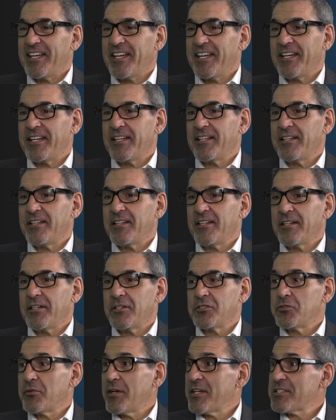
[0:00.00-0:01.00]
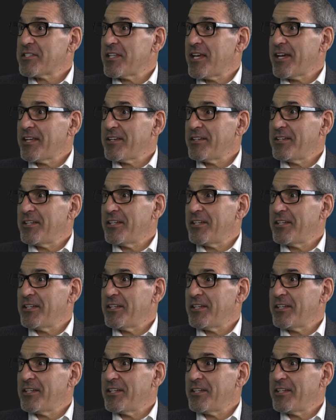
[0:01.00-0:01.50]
and address that?